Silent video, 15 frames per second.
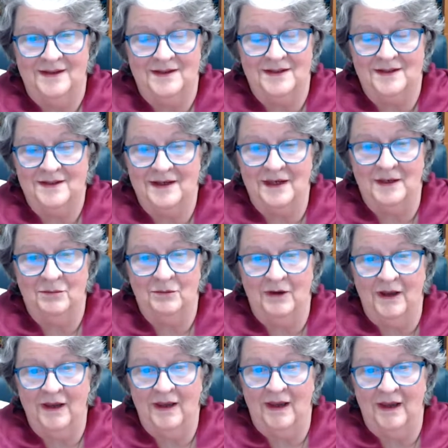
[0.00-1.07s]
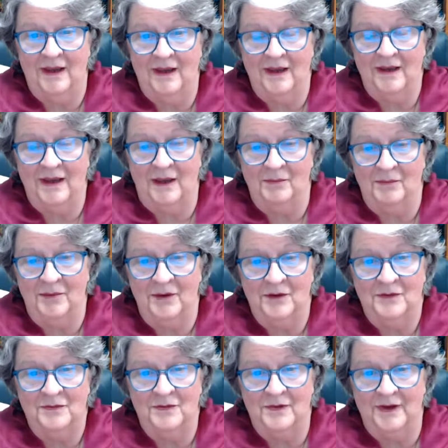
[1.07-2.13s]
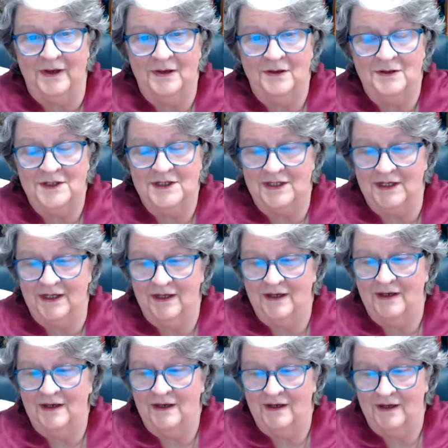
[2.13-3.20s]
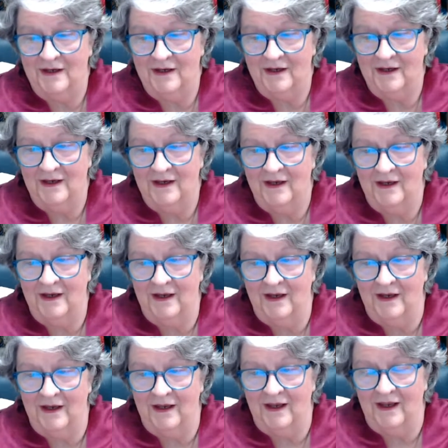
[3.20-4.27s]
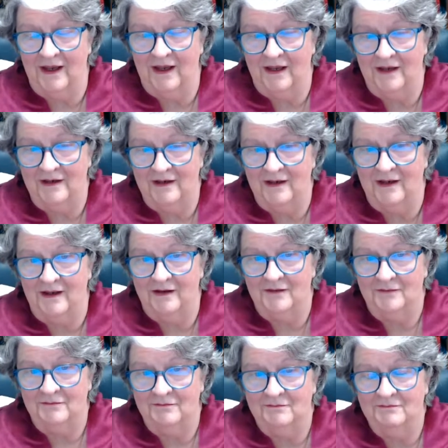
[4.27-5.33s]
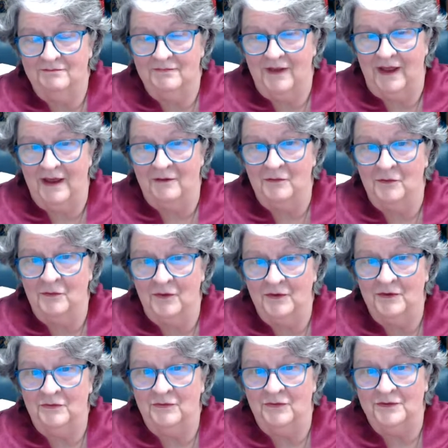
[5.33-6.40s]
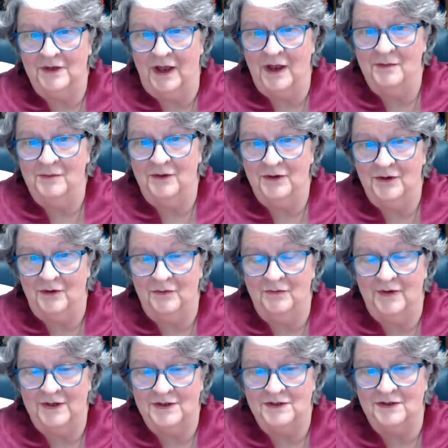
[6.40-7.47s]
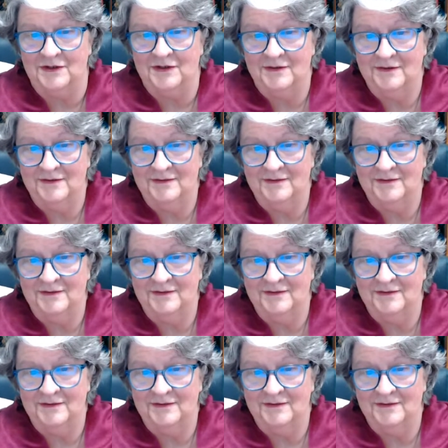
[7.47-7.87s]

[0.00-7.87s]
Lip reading: just keep radiating that beautiful energy and have a wonderful time on your adventure.